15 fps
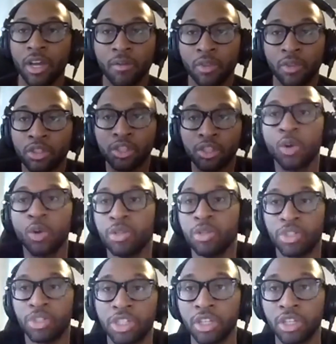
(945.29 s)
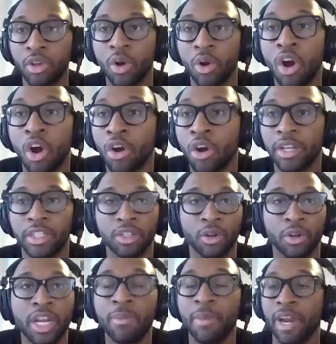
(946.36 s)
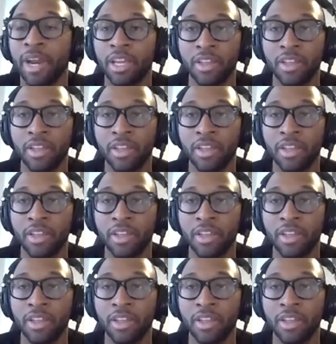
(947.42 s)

There's no musician or artist or anybody